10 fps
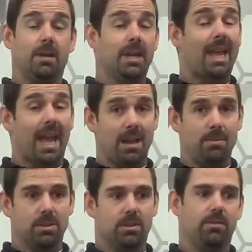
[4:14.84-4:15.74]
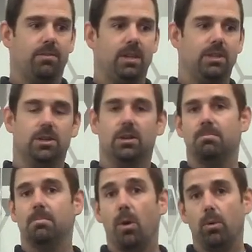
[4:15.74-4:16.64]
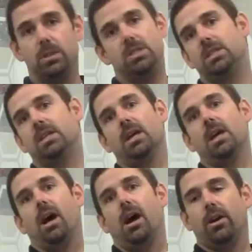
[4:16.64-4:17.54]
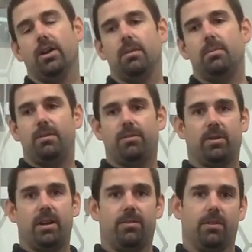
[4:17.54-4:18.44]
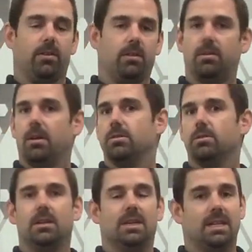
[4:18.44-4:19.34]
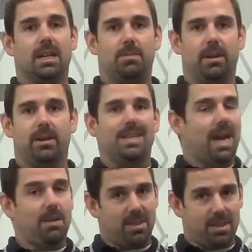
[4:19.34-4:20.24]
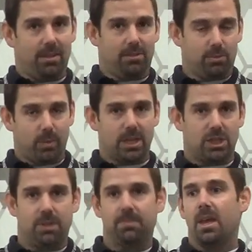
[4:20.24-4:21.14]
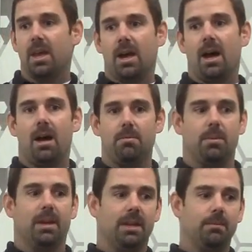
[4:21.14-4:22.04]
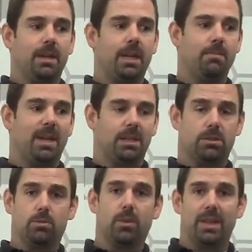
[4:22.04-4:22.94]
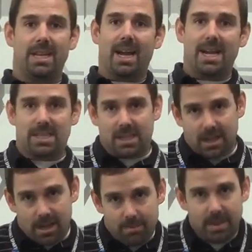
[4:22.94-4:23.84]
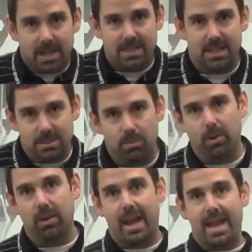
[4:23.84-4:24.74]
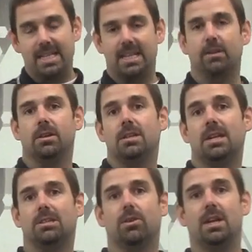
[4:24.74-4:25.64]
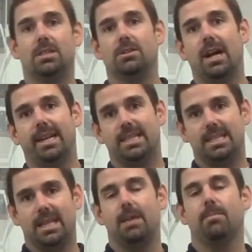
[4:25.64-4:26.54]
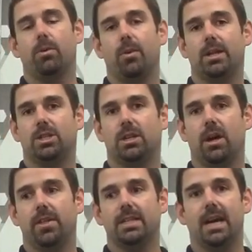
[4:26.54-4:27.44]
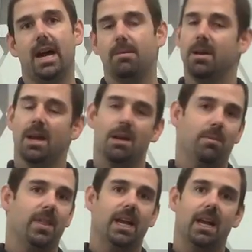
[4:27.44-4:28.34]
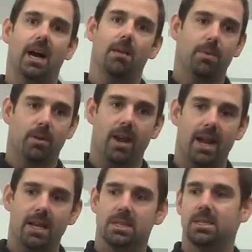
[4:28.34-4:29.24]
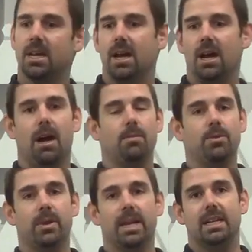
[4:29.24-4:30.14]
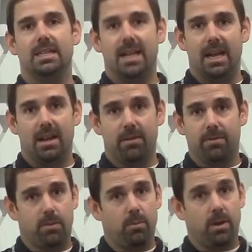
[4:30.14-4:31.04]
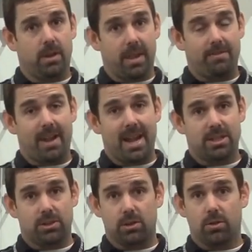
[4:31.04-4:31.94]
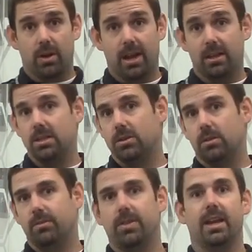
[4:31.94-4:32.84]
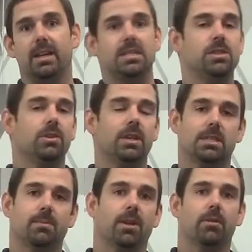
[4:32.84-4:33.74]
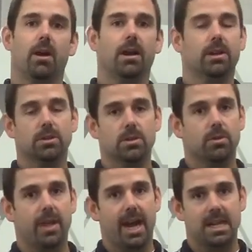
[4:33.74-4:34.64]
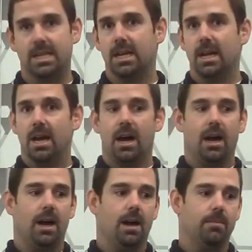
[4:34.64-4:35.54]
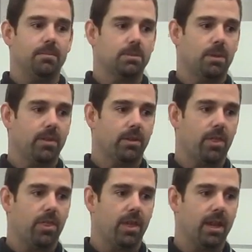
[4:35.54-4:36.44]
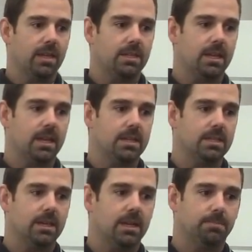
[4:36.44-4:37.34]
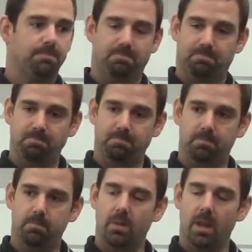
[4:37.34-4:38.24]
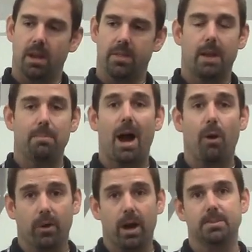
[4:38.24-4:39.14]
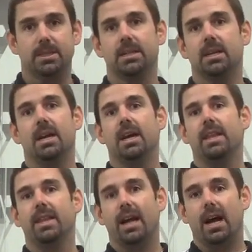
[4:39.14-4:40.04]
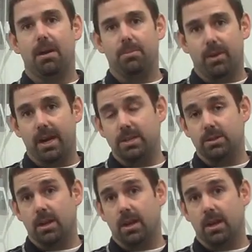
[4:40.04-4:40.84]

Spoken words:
games or the featured modes are going to be free for a certain extended period of time, and then they'll switch. But Gimpkit's really nice because it is more asynchronous, so kids are not on the same question all the time, but they get upgrades. You can get data from what they've answered correctly, so if they continue to get something wrong, you'll know that. Some other things is they got power-ups, and they got upgrades